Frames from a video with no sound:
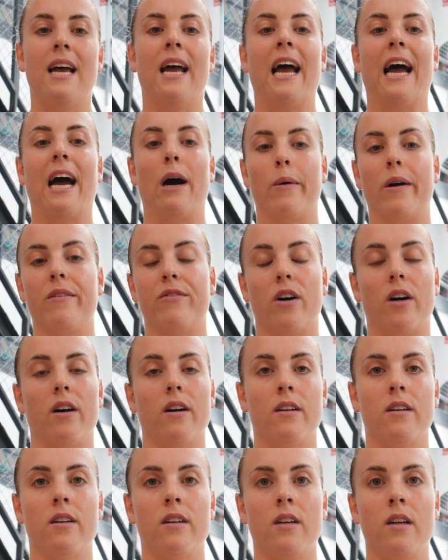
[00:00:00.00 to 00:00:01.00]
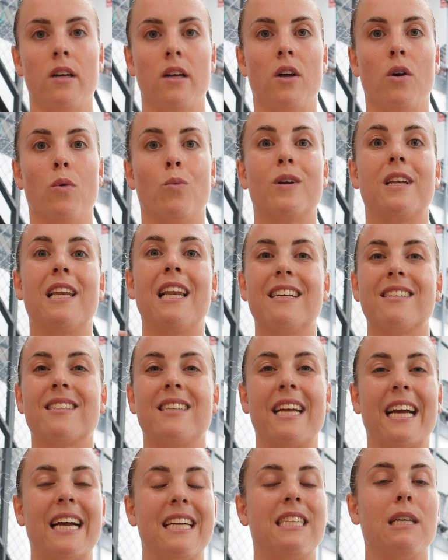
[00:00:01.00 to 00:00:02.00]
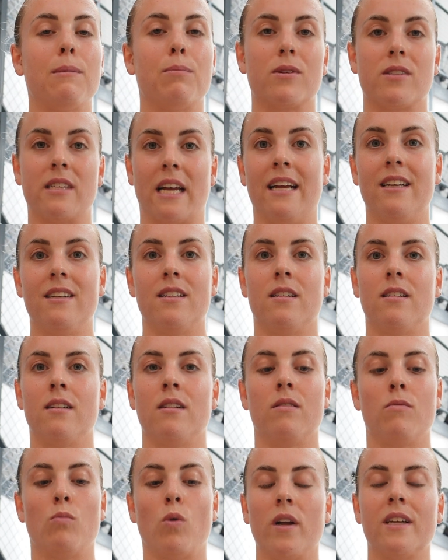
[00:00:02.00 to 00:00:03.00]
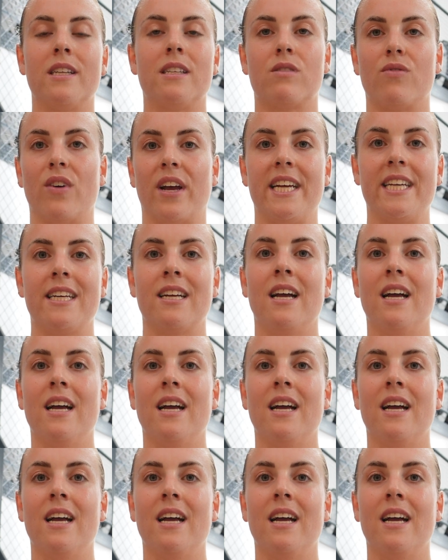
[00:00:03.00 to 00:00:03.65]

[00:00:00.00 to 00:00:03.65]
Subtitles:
However, with less than 80%, one, it's vague,